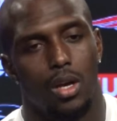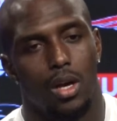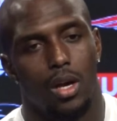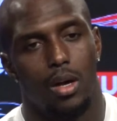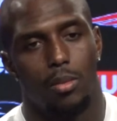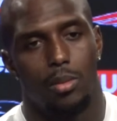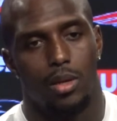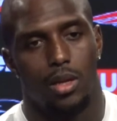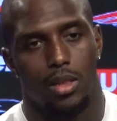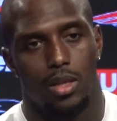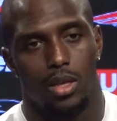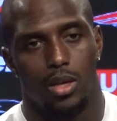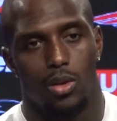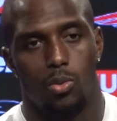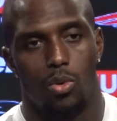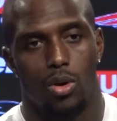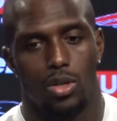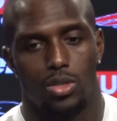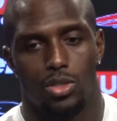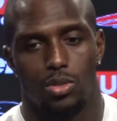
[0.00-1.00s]
And I think
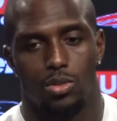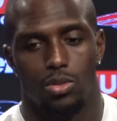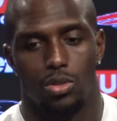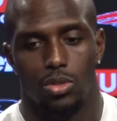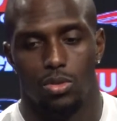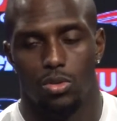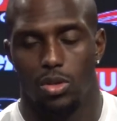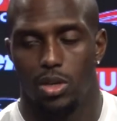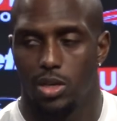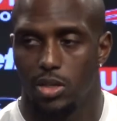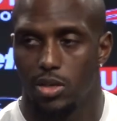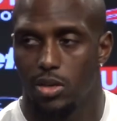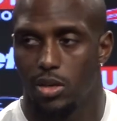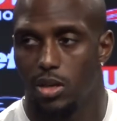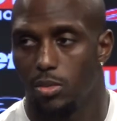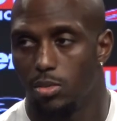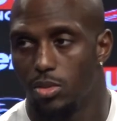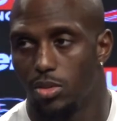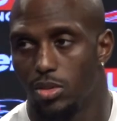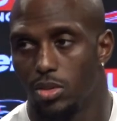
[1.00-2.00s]
once you do that, you're
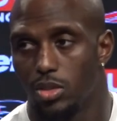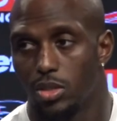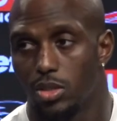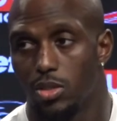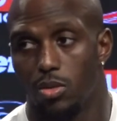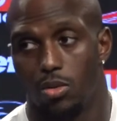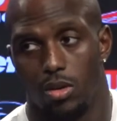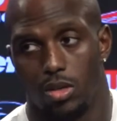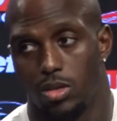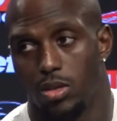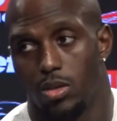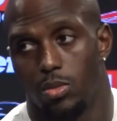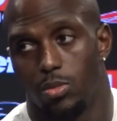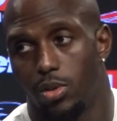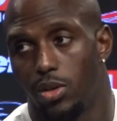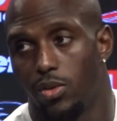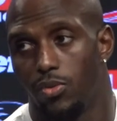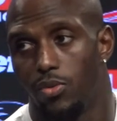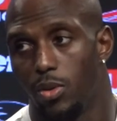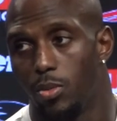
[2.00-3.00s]
able to just go out there and
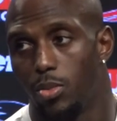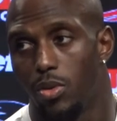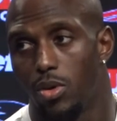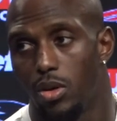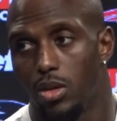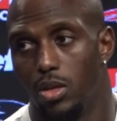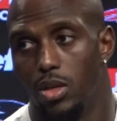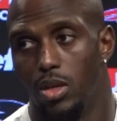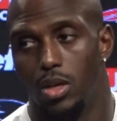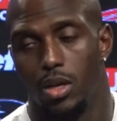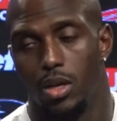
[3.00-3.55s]
play football.